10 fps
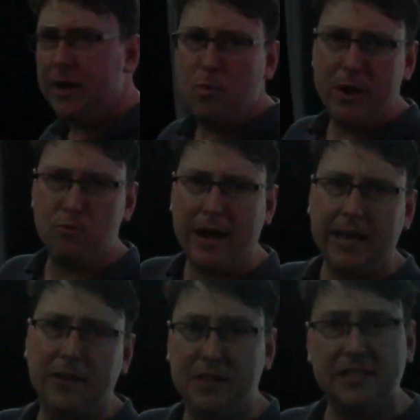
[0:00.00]
we're
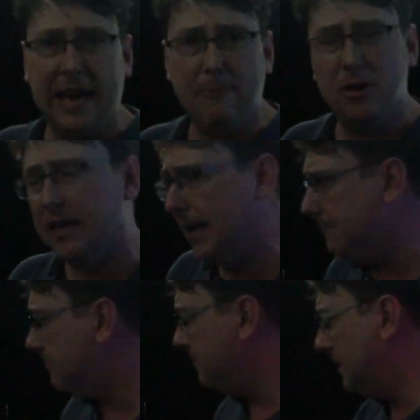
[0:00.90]
running at this
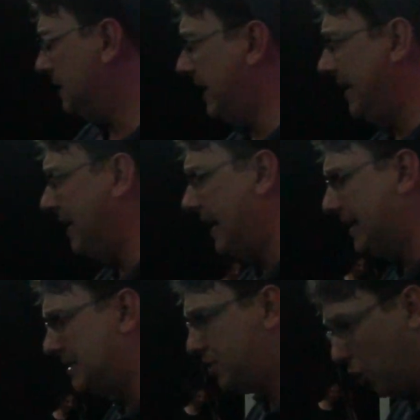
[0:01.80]
camera a
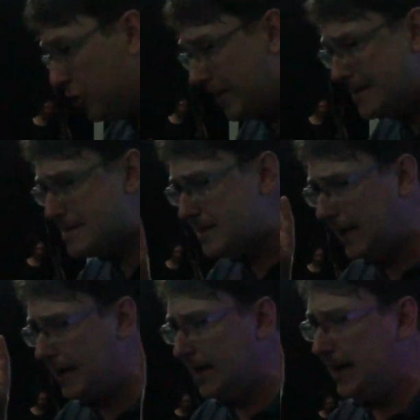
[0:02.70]
Sony
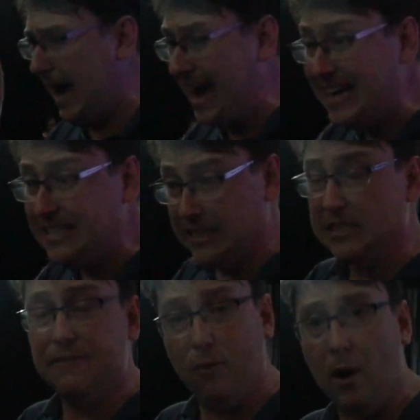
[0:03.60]

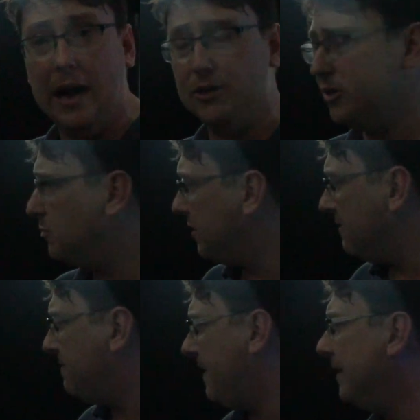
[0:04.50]
A6400 with a
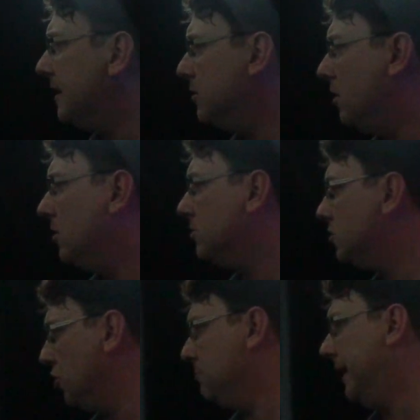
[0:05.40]
fairly long
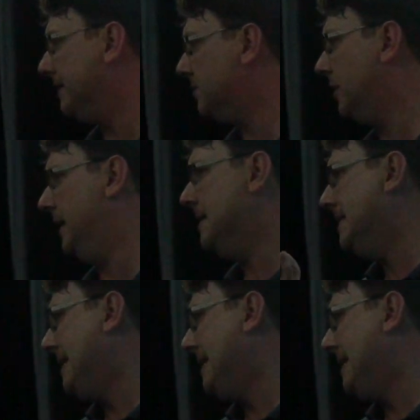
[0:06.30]
zoom lens on it,